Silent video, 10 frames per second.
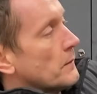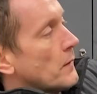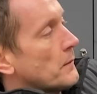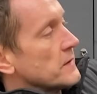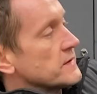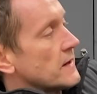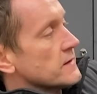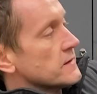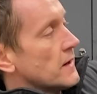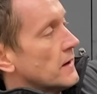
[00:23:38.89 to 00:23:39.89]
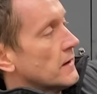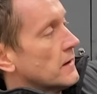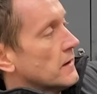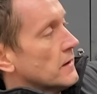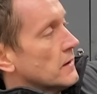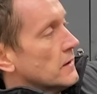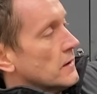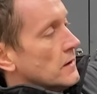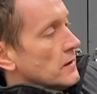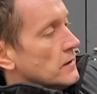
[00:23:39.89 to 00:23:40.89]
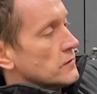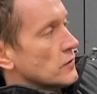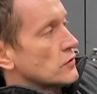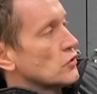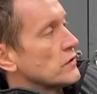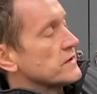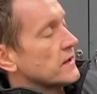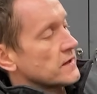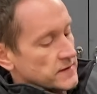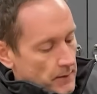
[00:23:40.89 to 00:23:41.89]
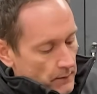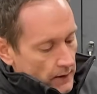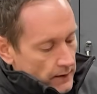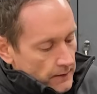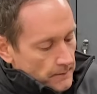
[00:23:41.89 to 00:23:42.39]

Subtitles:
bumper sensor sort of joystick assembly,